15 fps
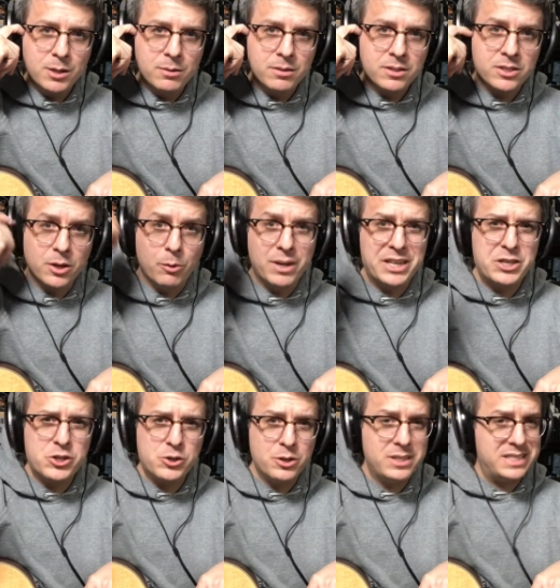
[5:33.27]
so it
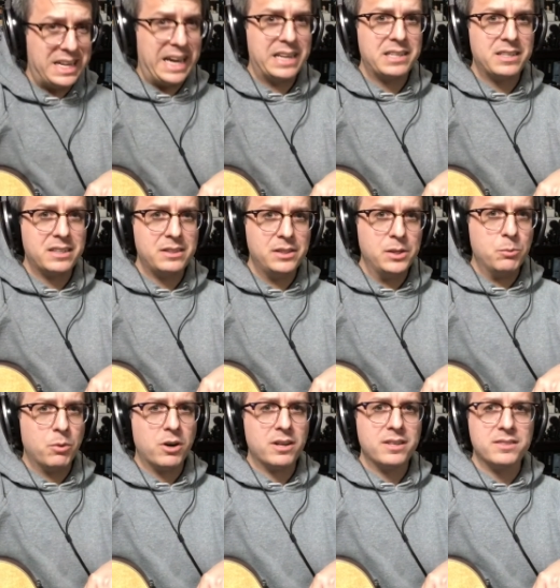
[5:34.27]
should technically
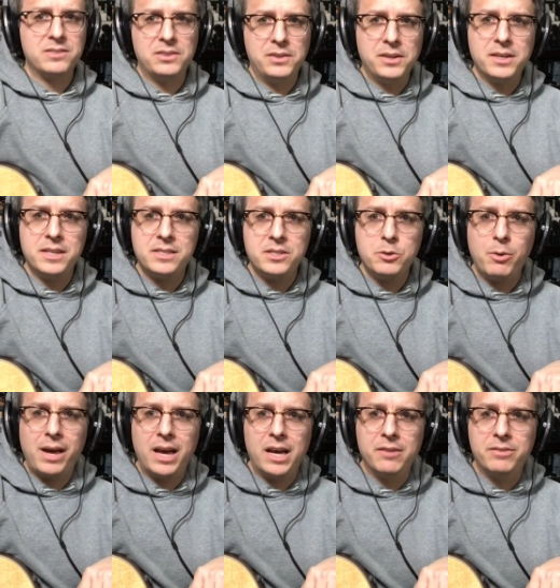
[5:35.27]
work as long as you
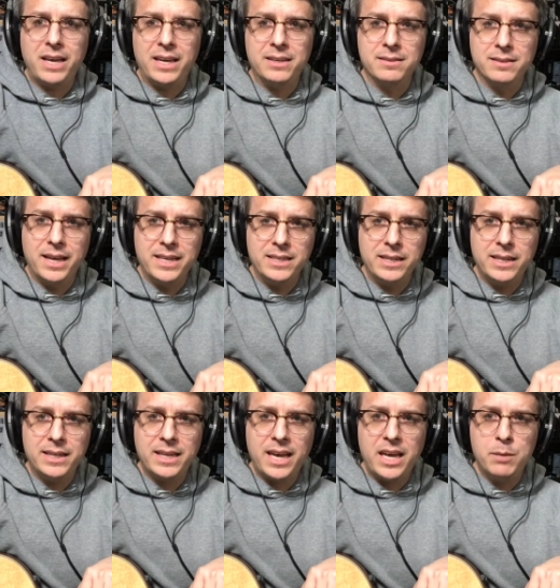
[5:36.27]
have a lightning
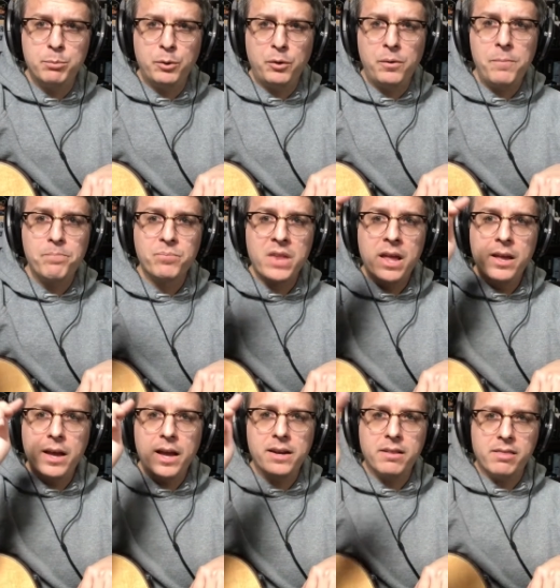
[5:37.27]
cable.
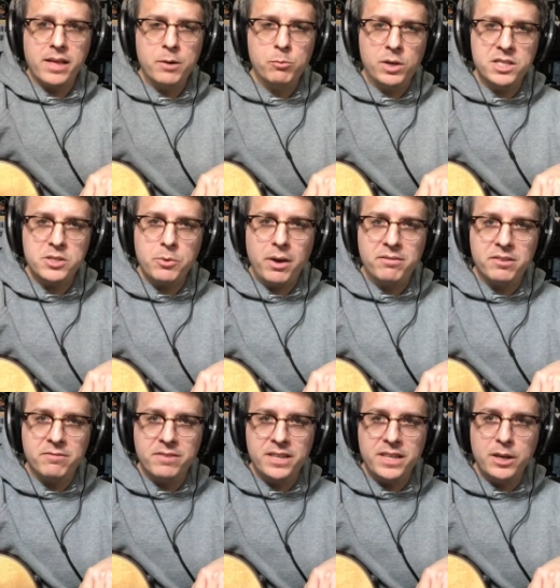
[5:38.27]
And then once you have the
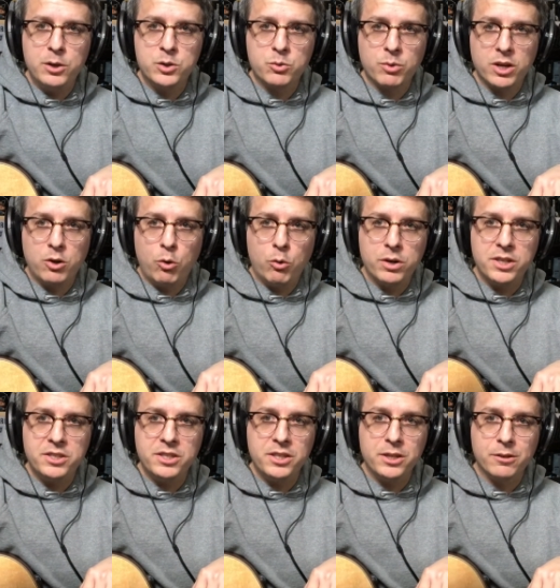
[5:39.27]
videos
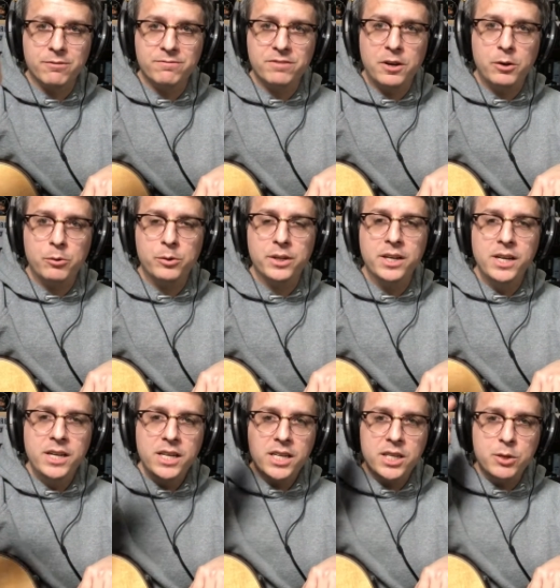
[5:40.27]
recorded to your phone,
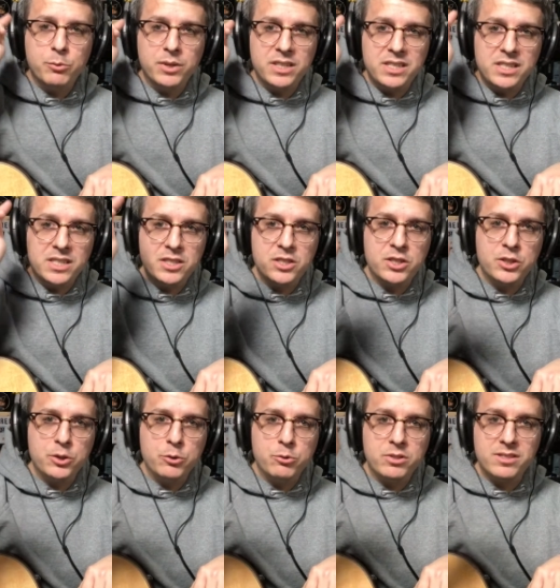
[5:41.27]
you would need
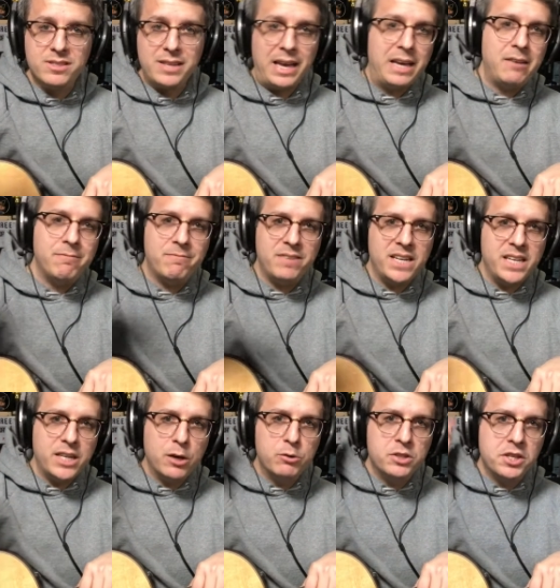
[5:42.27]
to save
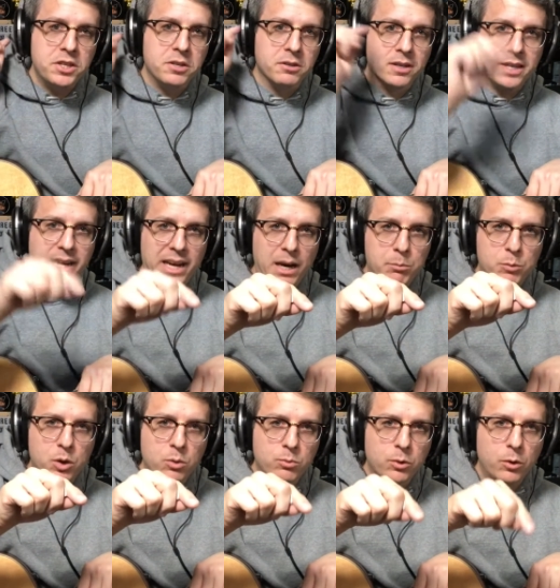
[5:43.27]
video to your
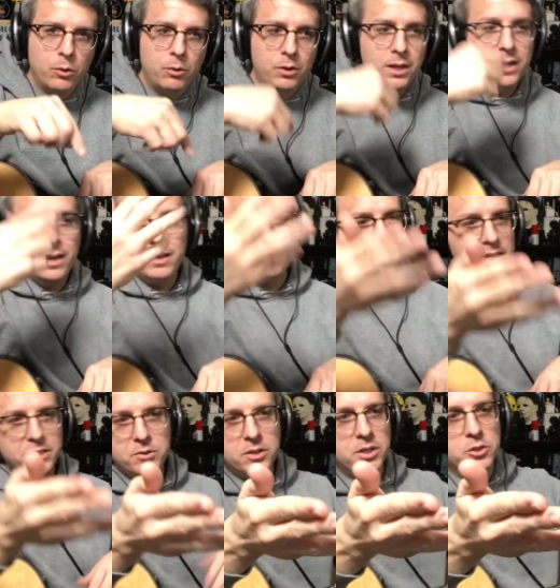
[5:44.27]
camera roll. Then
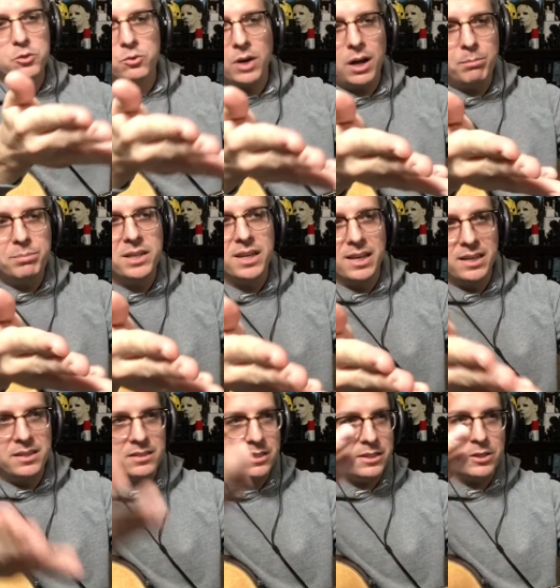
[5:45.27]
you can drop it
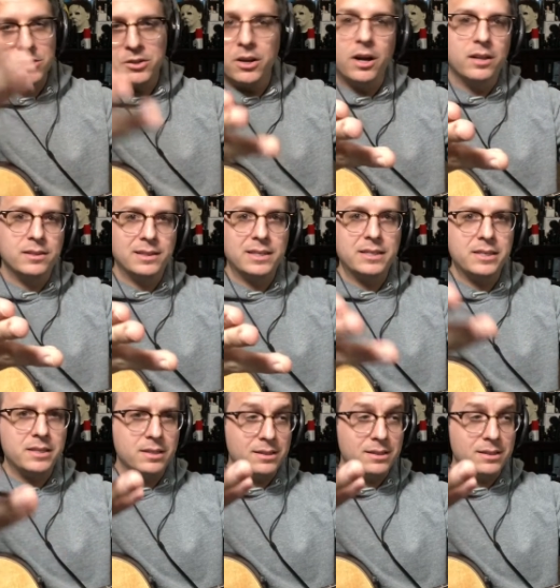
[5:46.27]
into your non-linear